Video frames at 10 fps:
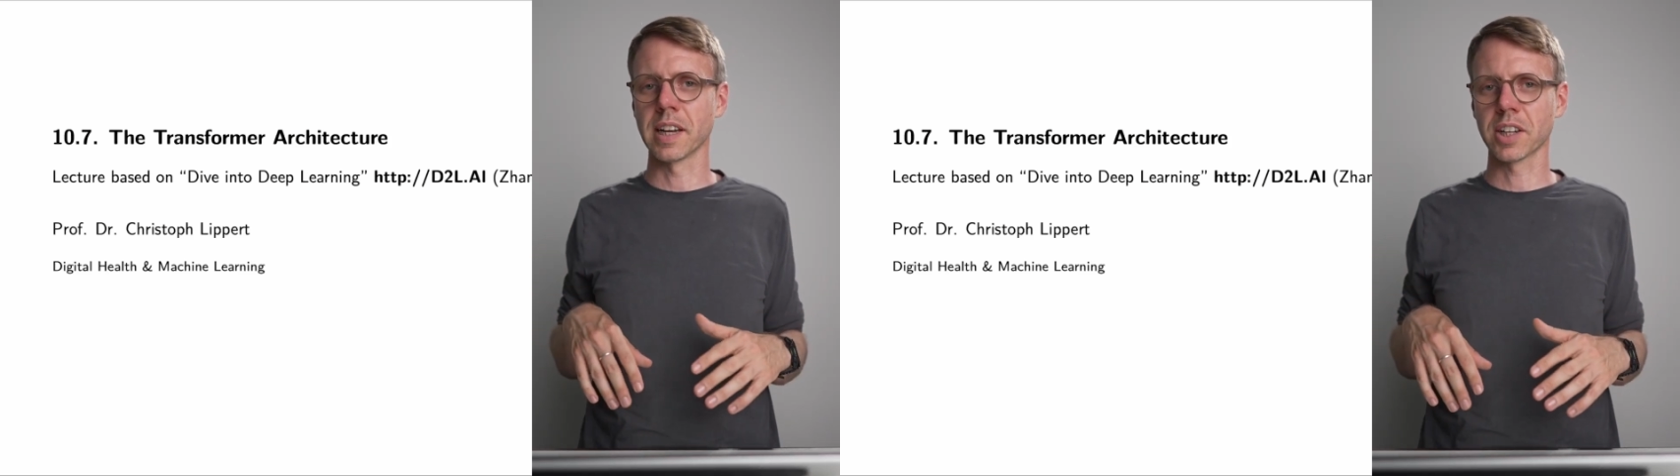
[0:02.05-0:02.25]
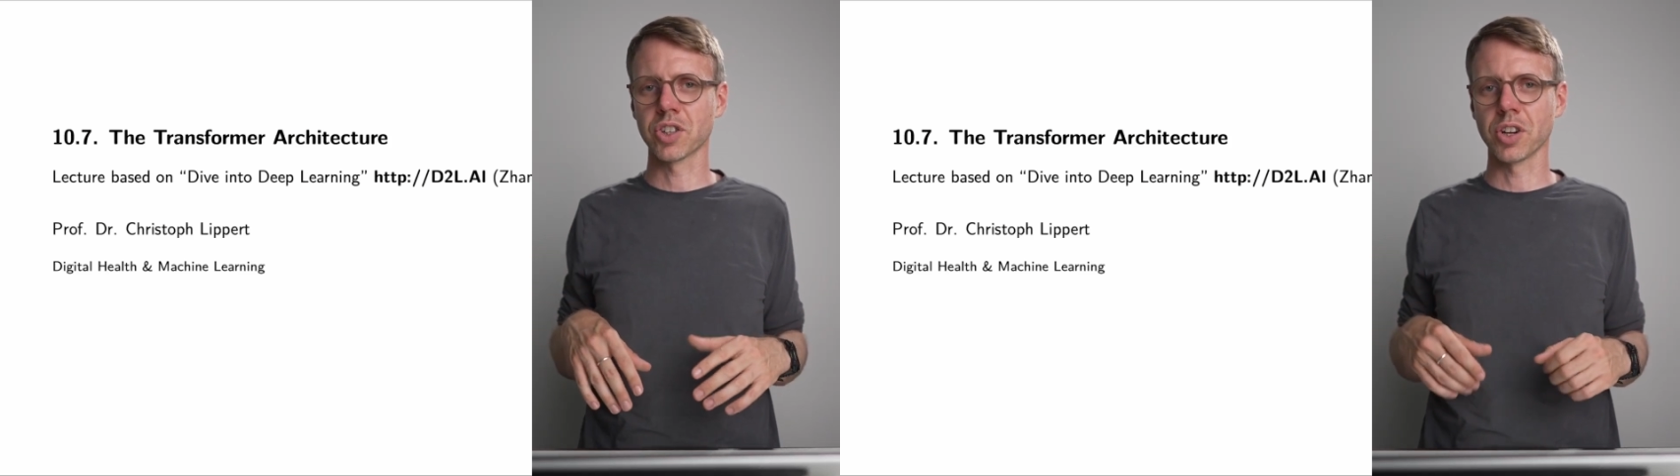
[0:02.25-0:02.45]

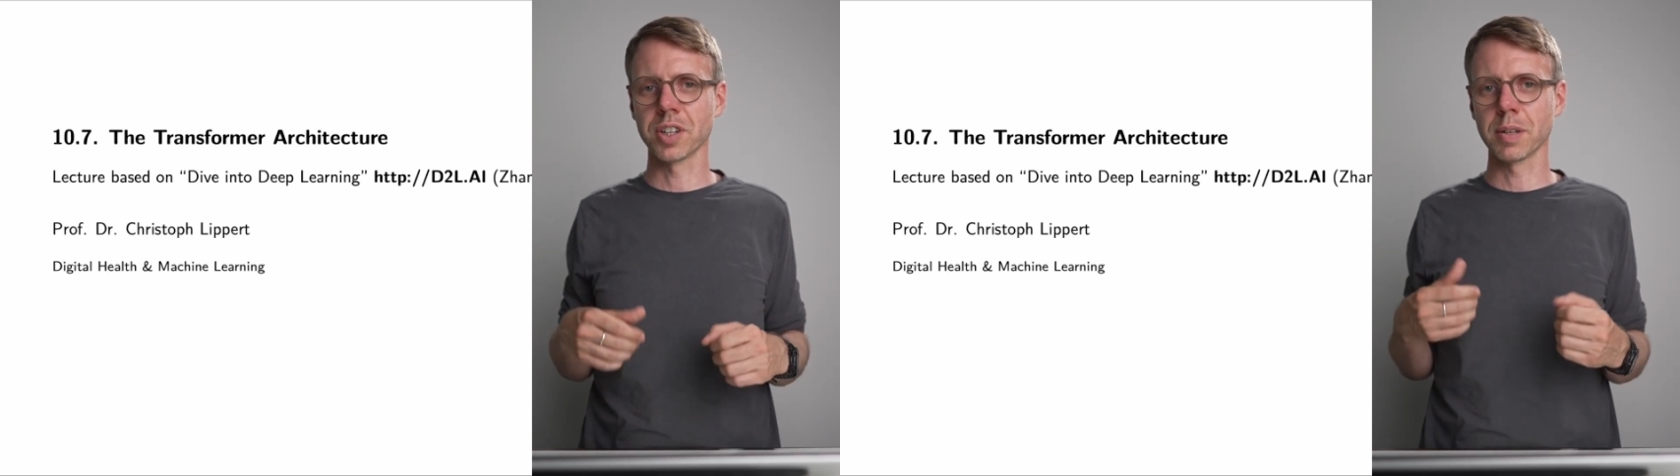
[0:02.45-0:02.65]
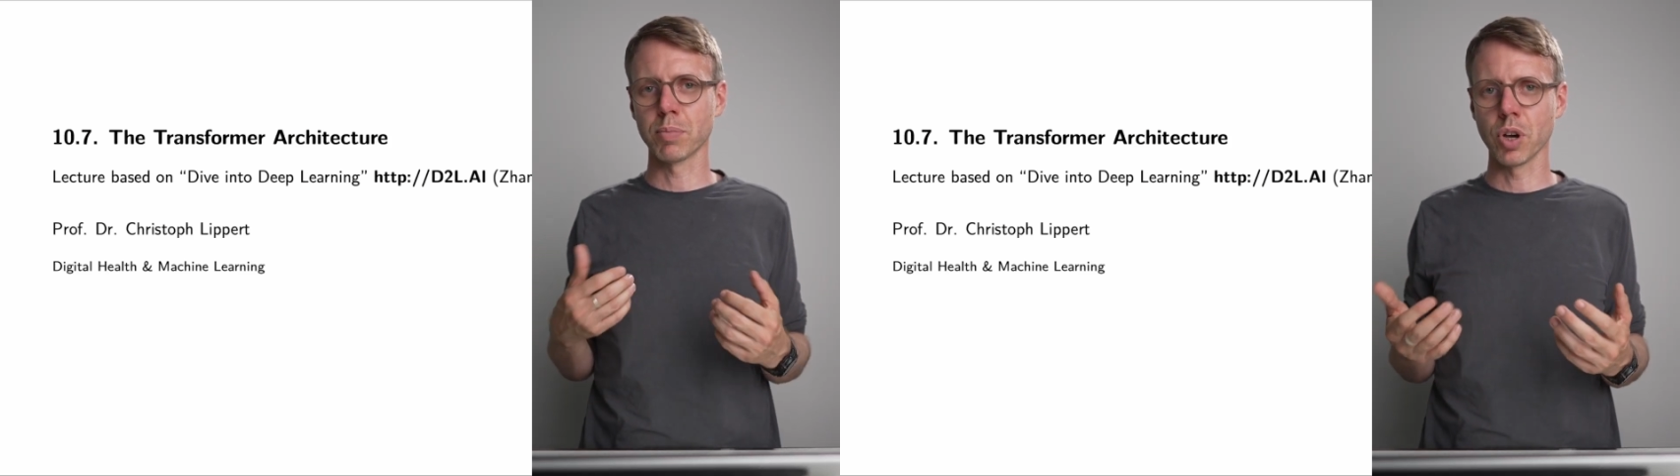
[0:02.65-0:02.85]
lecture on
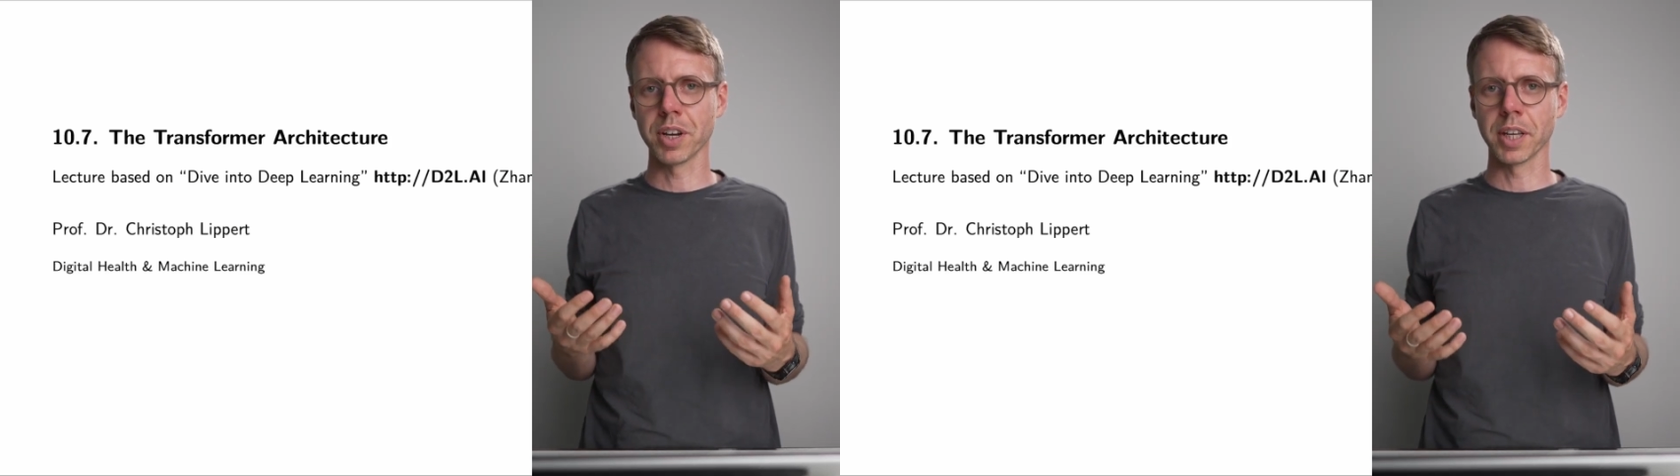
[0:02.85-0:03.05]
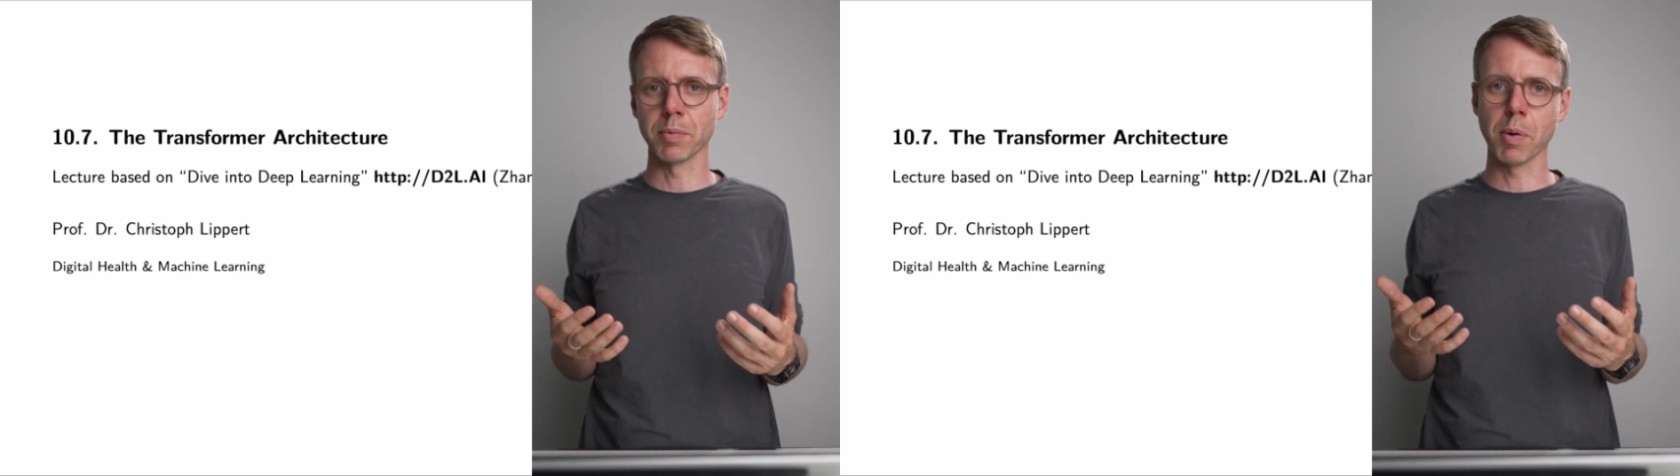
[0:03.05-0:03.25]
deep
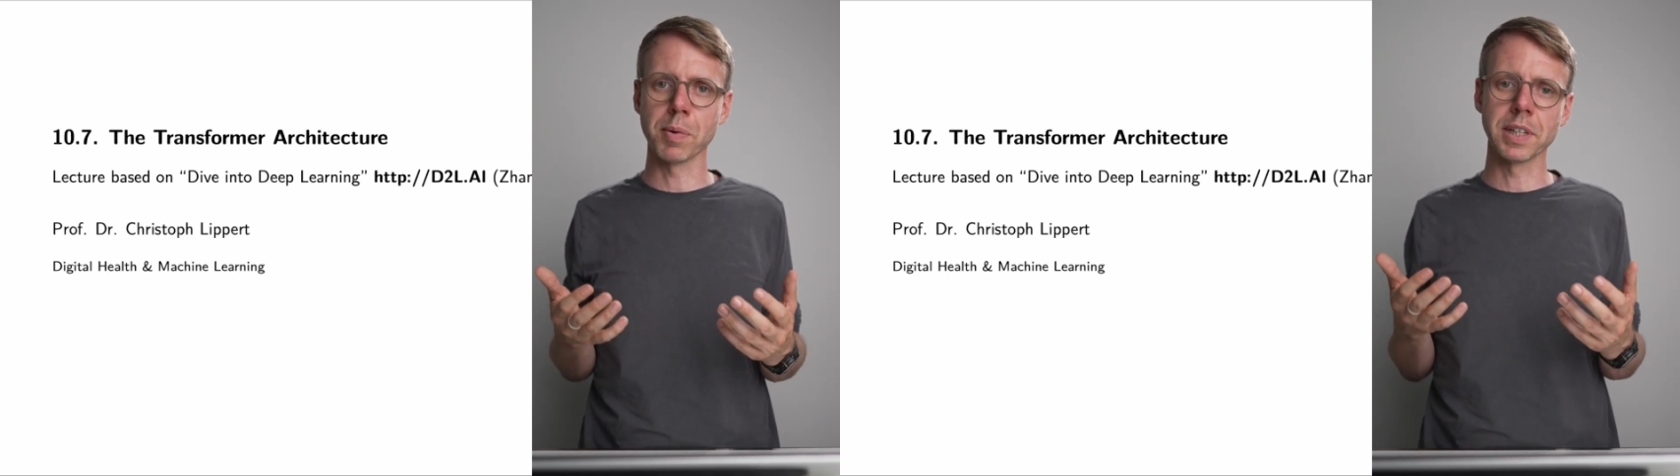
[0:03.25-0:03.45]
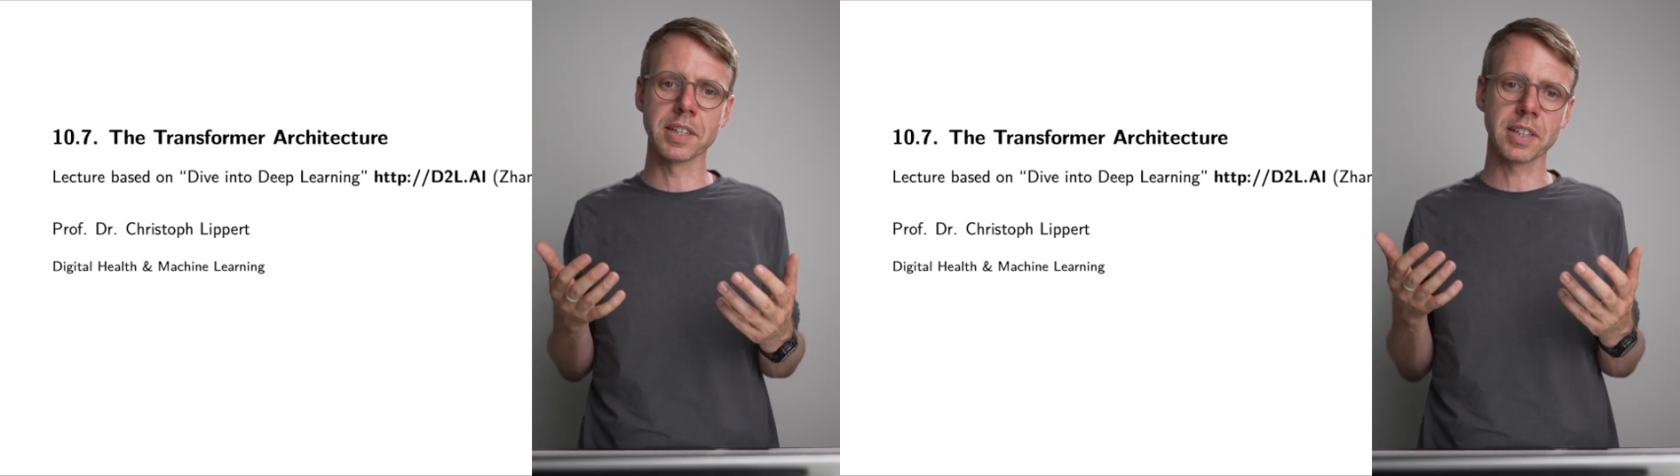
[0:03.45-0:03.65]
learning, where
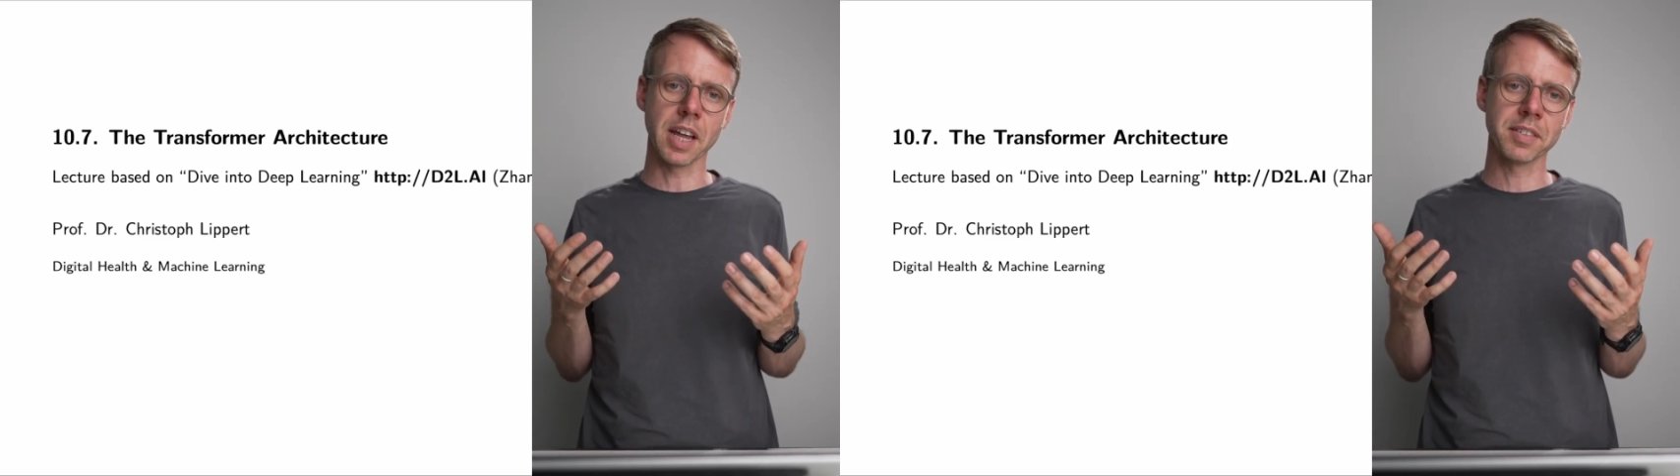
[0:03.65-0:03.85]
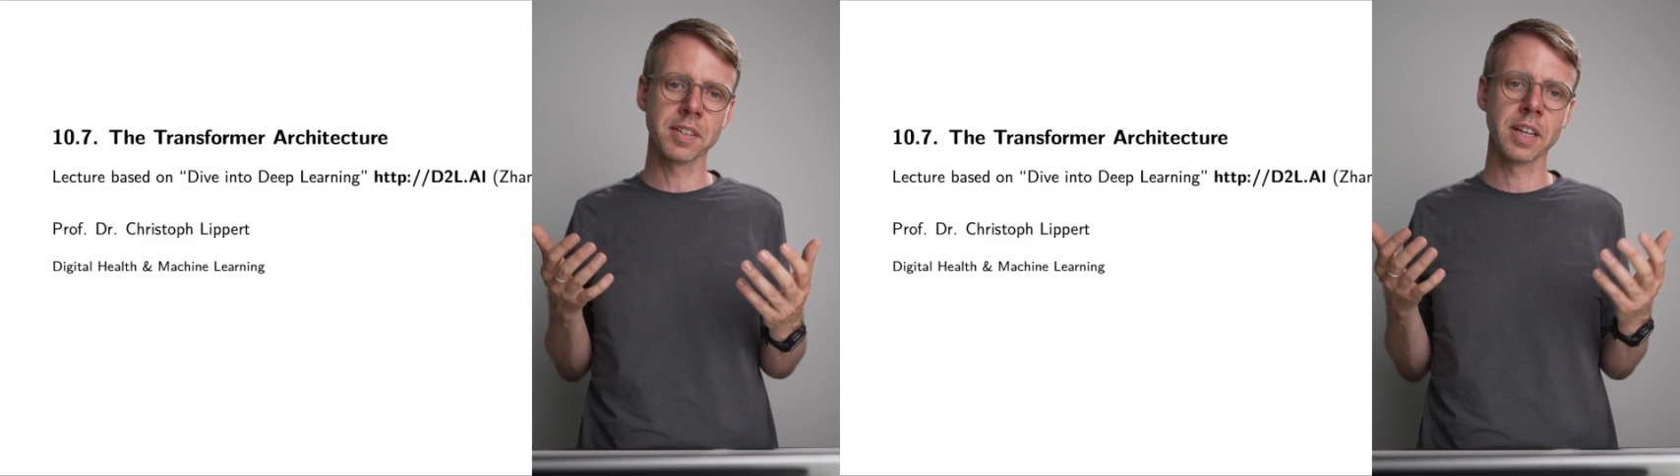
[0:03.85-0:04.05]
we'll
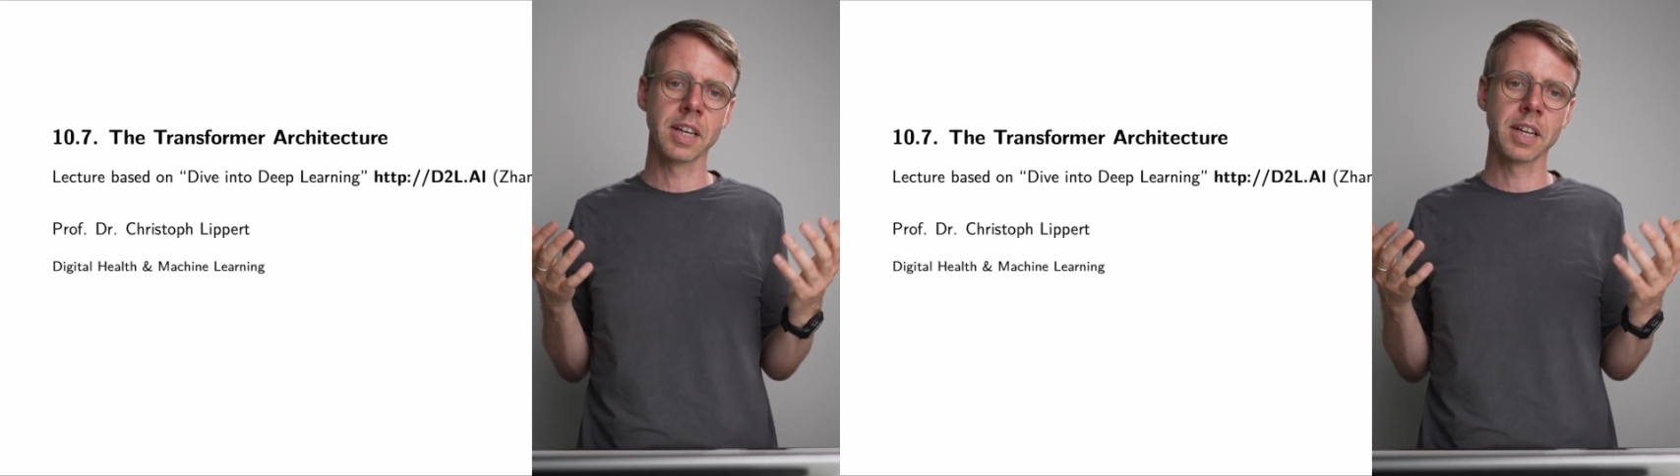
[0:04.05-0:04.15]
discuss